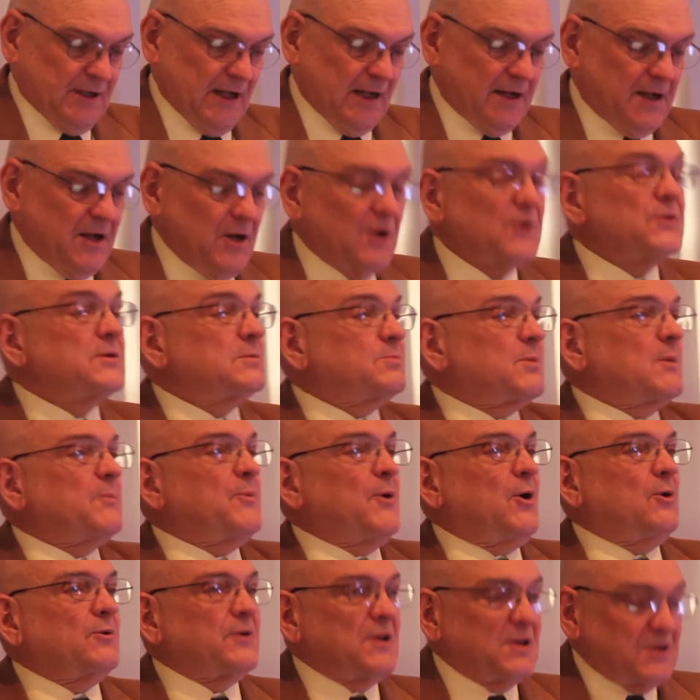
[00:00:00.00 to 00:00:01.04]
And here the
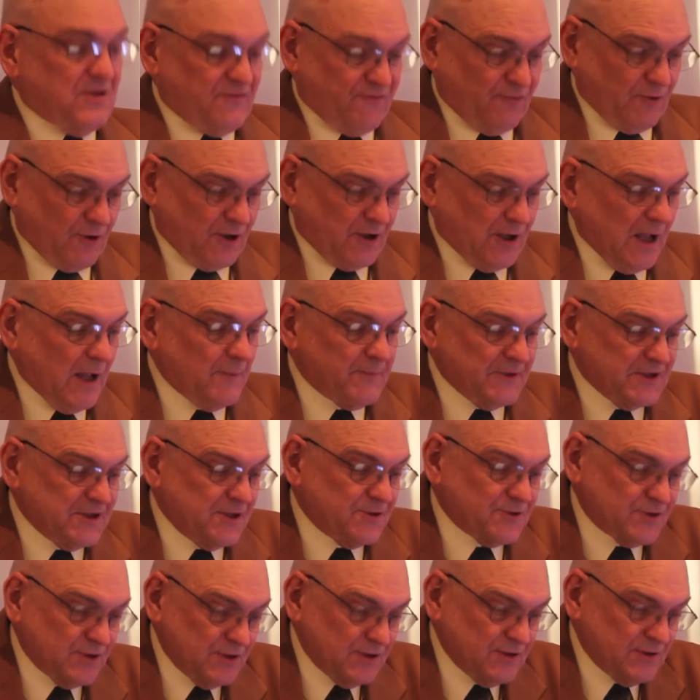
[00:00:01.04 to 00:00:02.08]
proponents for
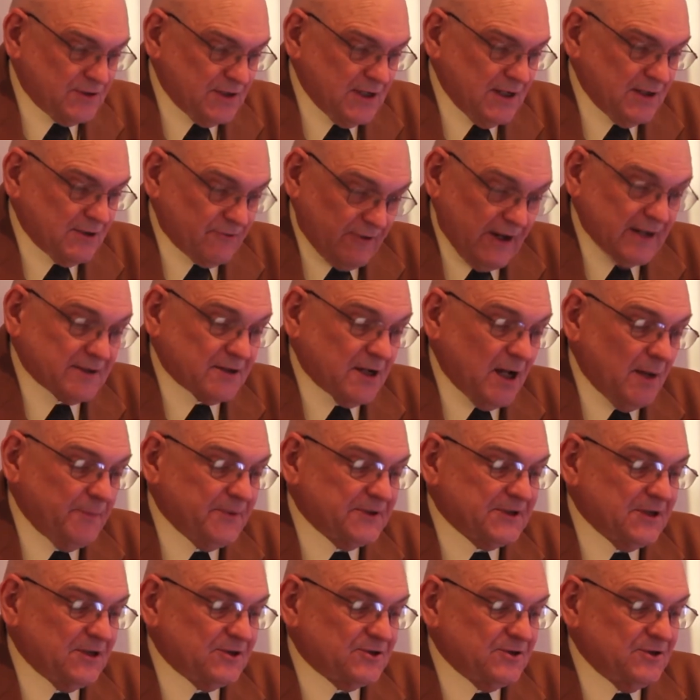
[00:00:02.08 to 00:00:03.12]
competitions, grant
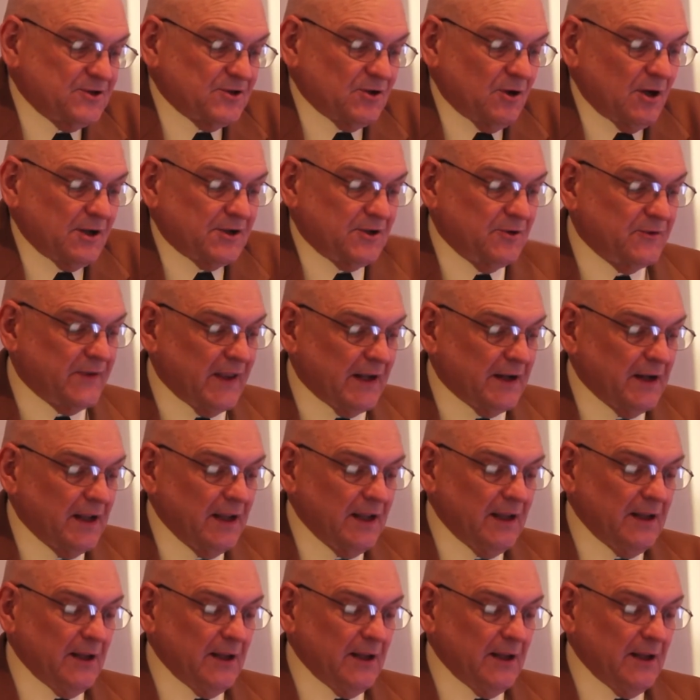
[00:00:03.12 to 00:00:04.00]
competitions argue that,